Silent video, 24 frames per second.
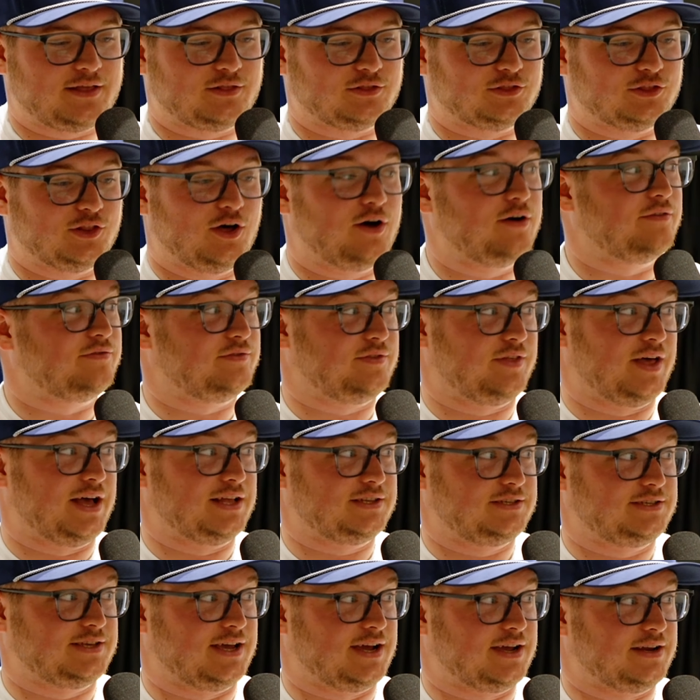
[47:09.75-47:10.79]
loved
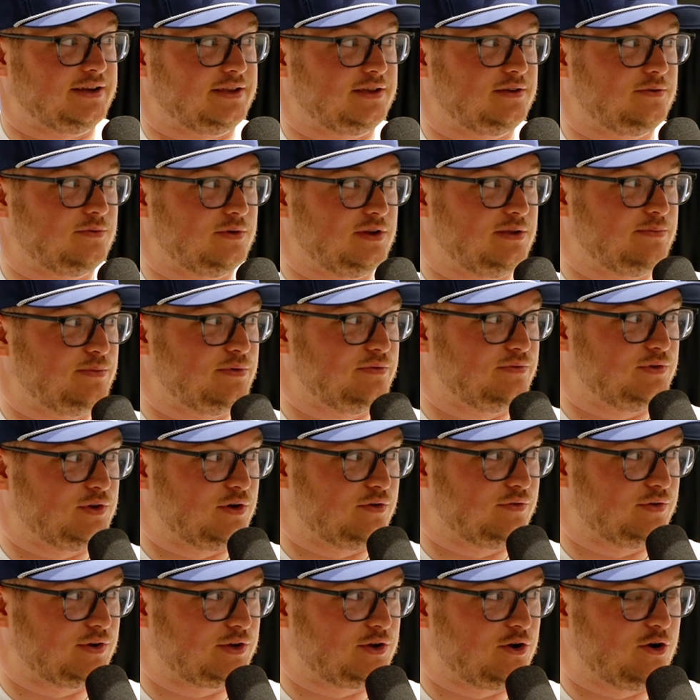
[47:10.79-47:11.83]
that signing when he moved
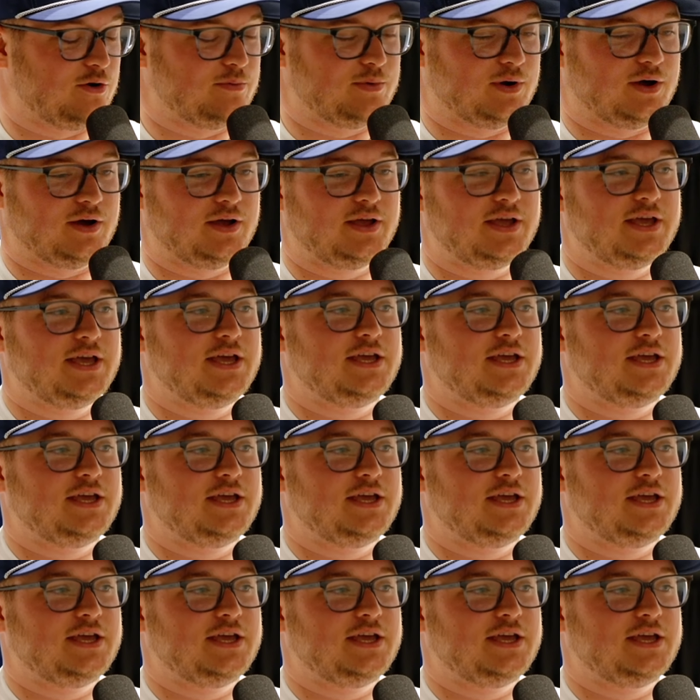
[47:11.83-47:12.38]
over to Cobra.